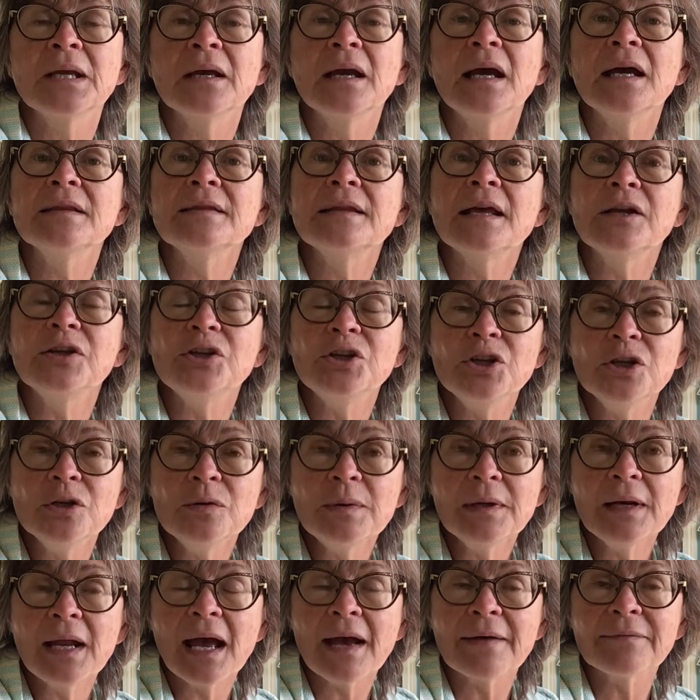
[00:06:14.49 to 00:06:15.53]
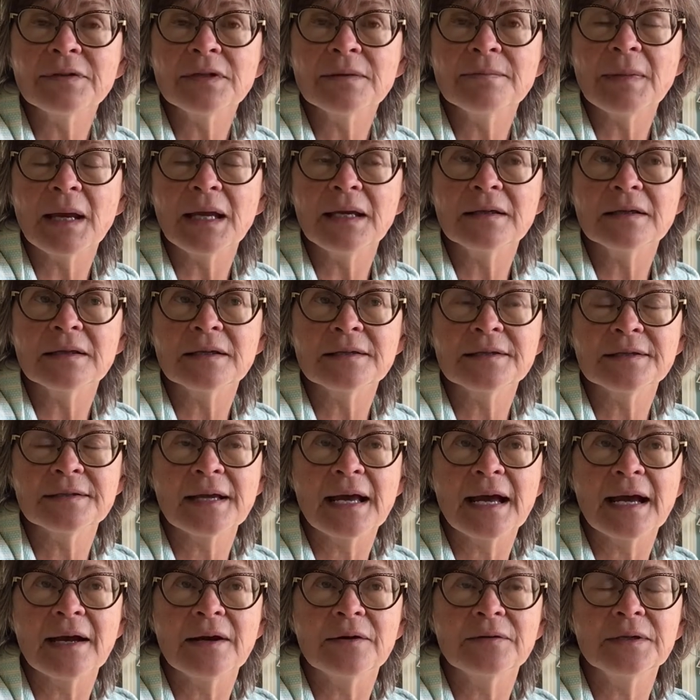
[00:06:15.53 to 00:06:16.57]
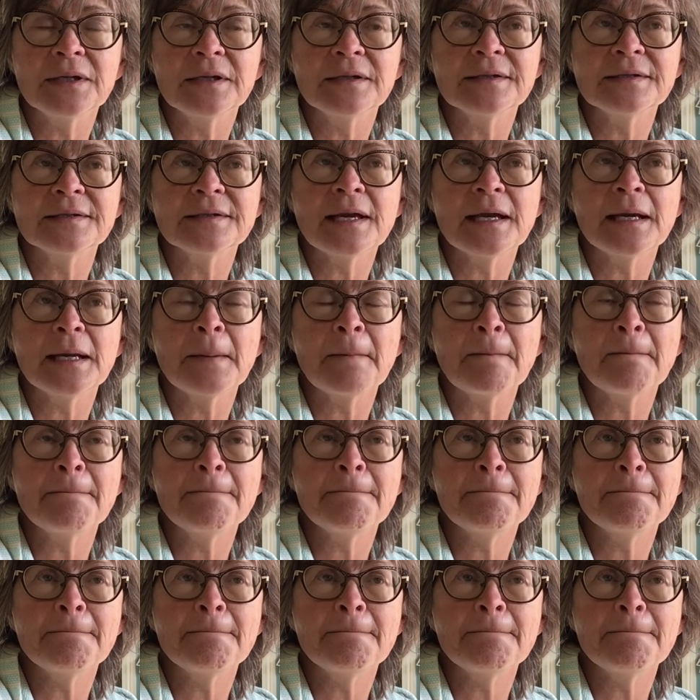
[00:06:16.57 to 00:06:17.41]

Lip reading: then you would have to make the sound and say, I